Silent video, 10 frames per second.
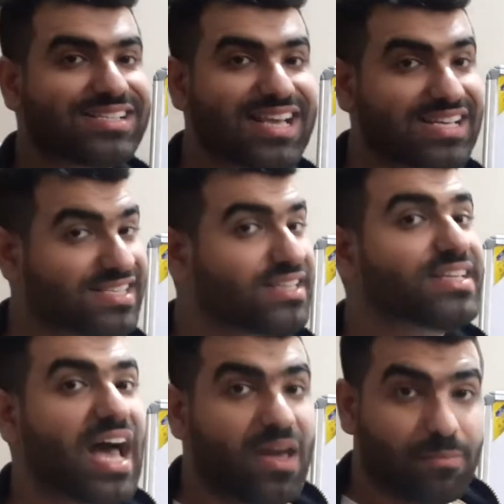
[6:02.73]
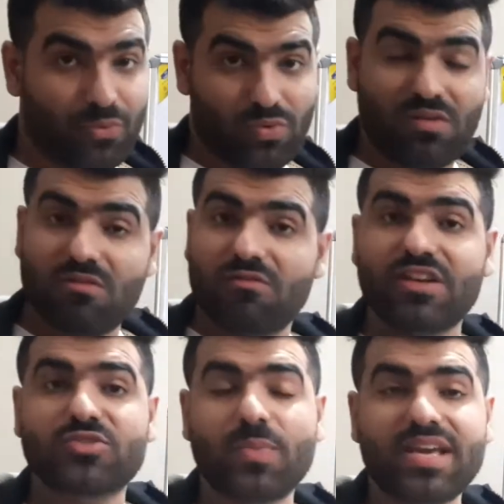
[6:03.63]
as a dipole,
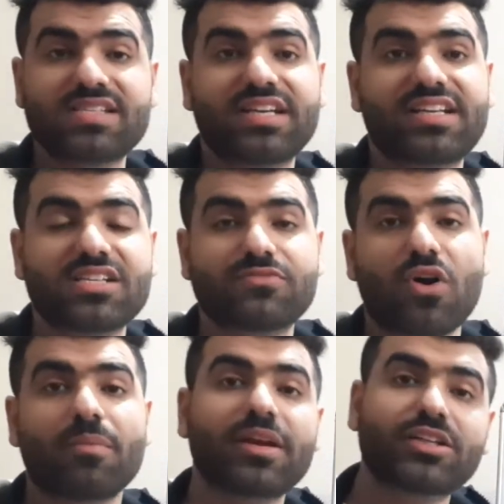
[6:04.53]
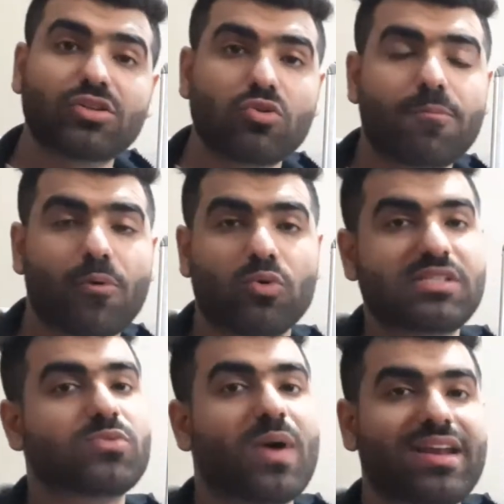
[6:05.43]
which means it is forming two
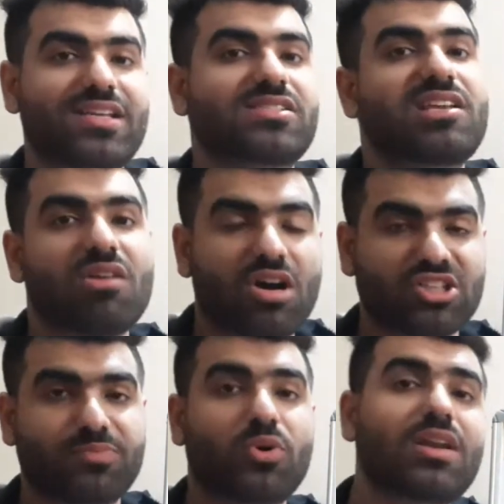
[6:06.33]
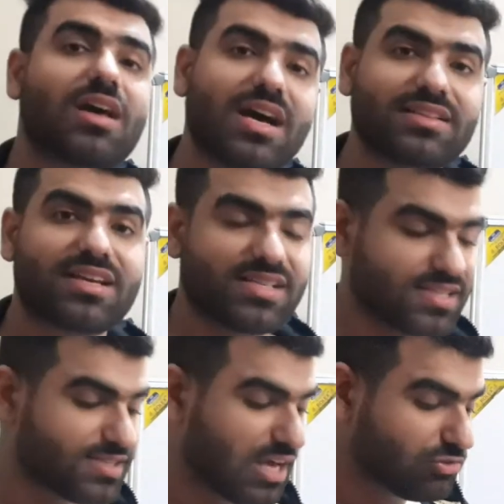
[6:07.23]
poles. One is the north pole, other is the
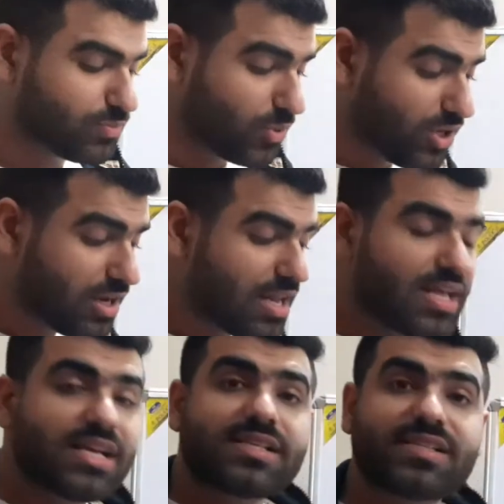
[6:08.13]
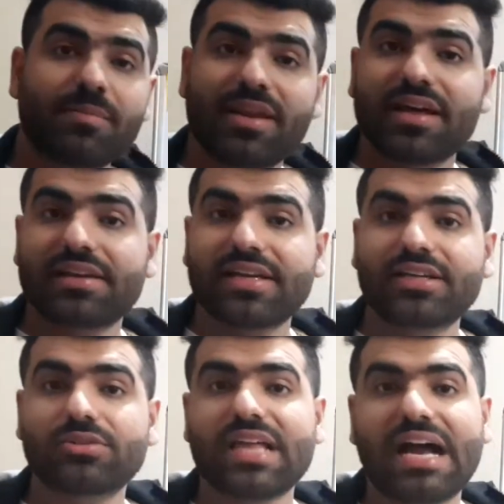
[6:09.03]
south pole, similarly
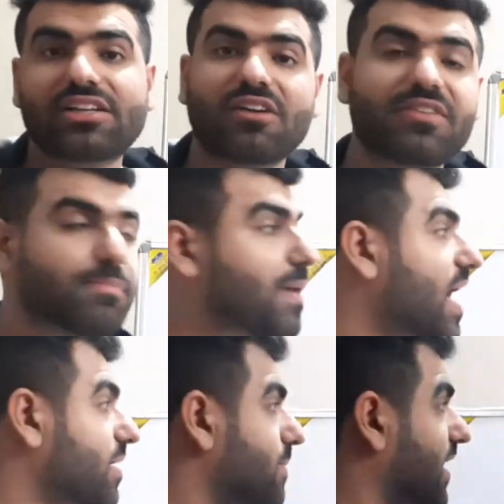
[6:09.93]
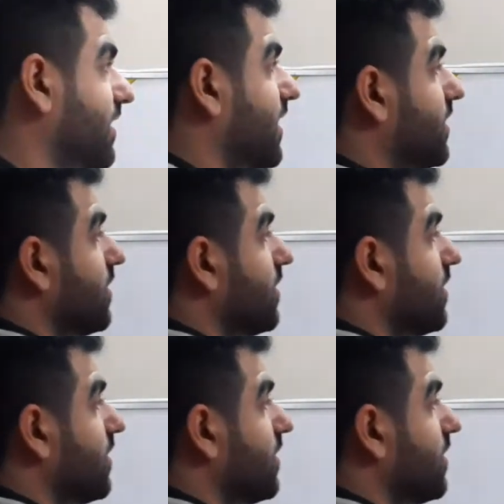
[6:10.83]
to that of a bar magnet.